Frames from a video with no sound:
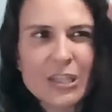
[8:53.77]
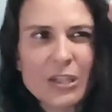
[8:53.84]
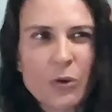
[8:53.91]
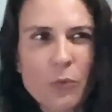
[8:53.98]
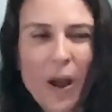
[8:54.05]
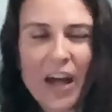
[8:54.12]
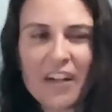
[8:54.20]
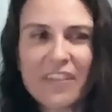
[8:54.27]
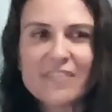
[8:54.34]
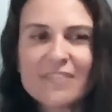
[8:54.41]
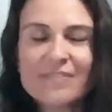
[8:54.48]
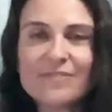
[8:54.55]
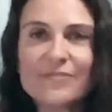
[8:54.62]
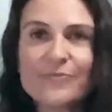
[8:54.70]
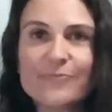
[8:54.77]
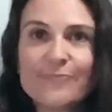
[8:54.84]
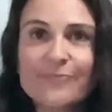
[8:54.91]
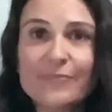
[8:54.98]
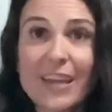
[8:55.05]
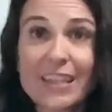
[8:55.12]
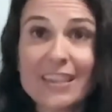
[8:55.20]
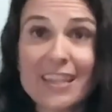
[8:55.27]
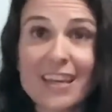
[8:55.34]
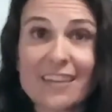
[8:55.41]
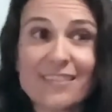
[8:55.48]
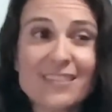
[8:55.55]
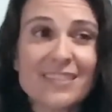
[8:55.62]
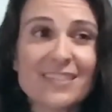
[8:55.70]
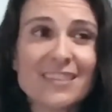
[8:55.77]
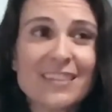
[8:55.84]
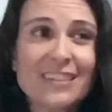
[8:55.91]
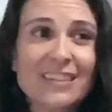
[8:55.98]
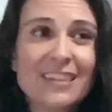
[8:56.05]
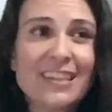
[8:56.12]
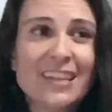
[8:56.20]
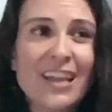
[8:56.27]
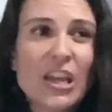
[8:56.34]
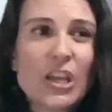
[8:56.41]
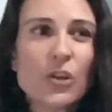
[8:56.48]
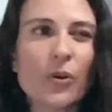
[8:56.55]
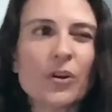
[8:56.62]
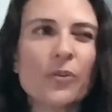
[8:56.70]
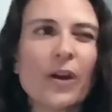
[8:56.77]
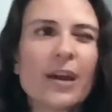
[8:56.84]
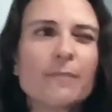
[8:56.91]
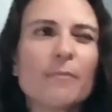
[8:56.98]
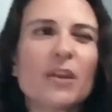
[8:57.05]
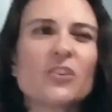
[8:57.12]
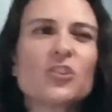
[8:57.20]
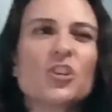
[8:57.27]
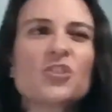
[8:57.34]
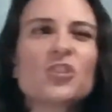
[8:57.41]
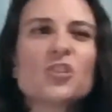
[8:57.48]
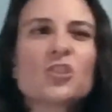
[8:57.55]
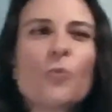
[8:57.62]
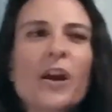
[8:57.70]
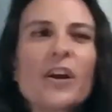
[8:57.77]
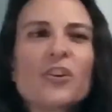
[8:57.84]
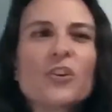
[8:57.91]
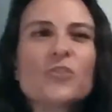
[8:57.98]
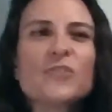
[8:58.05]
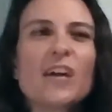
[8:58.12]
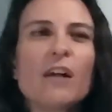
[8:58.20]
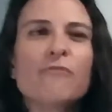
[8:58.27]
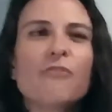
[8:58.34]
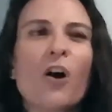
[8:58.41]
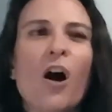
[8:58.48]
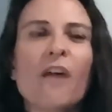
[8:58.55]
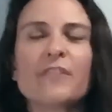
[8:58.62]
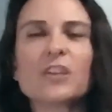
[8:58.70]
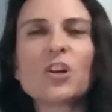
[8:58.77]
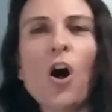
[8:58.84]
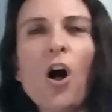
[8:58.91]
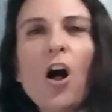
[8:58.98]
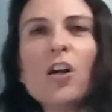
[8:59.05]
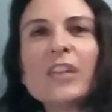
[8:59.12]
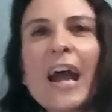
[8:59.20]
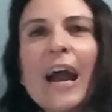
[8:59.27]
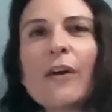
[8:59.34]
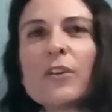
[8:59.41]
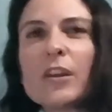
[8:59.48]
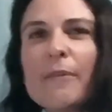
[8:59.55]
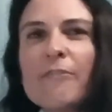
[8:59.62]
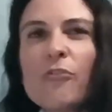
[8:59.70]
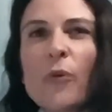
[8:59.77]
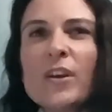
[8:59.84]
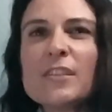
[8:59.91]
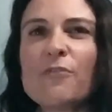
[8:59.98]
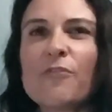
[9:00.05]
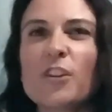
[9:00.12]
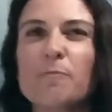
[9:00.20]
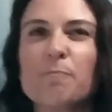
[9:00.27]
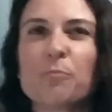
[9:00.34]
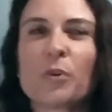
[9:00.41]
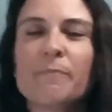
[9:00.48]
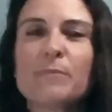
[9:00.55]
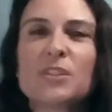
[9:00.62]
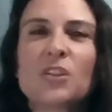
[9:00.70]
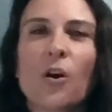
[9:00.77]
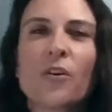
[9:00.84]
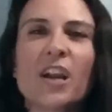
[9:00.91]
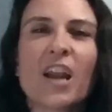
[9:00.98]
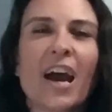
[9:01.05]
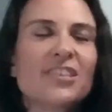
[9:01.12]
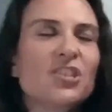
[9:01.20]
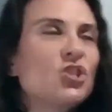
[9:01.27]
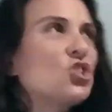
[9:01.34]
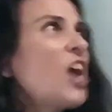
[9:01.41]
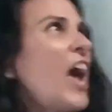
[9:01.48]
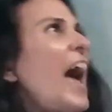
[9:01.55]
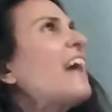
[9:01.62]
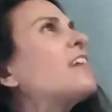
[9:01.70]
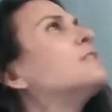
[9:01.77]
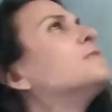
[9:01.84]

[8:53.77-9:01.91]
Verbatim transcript: Well, at this. Your grandmother just squared herself off and called out in a voice full of brimstone and ice, Jack,